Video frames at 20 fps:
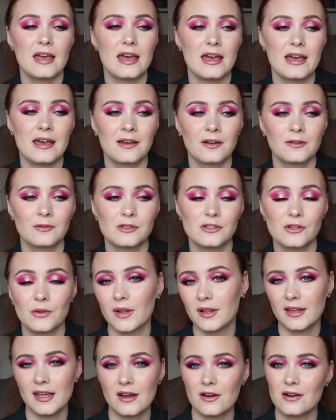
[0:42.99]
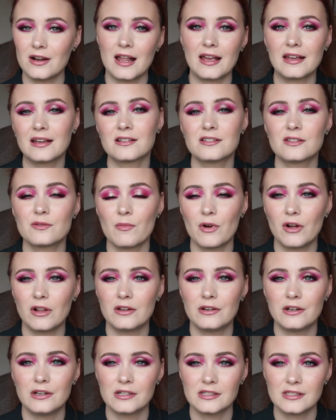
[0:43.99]
so that they are like
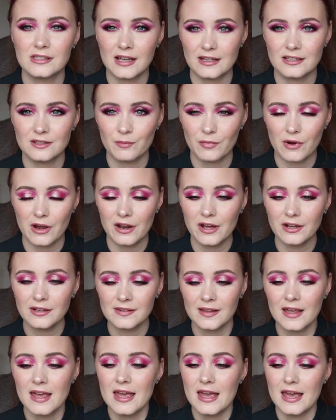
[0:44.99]
smaller size products.